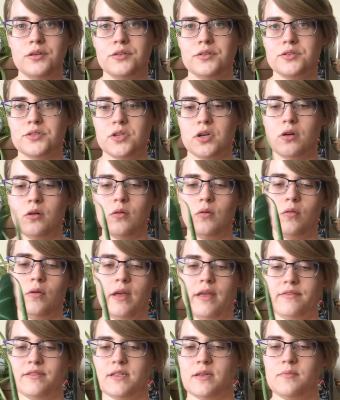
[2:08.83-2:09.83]
so
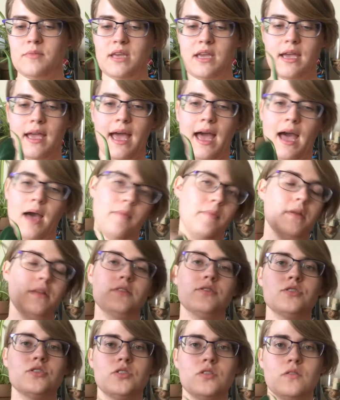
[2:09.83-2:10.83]
if something
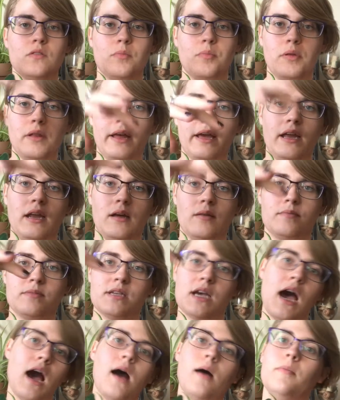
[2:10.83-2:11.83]
happens to the plant up
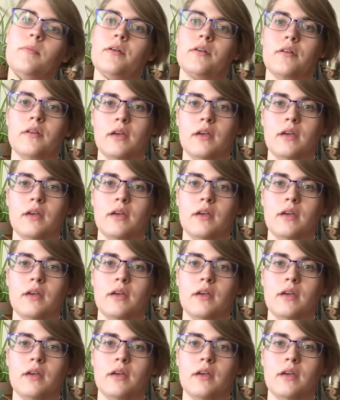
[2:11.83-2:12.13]
top,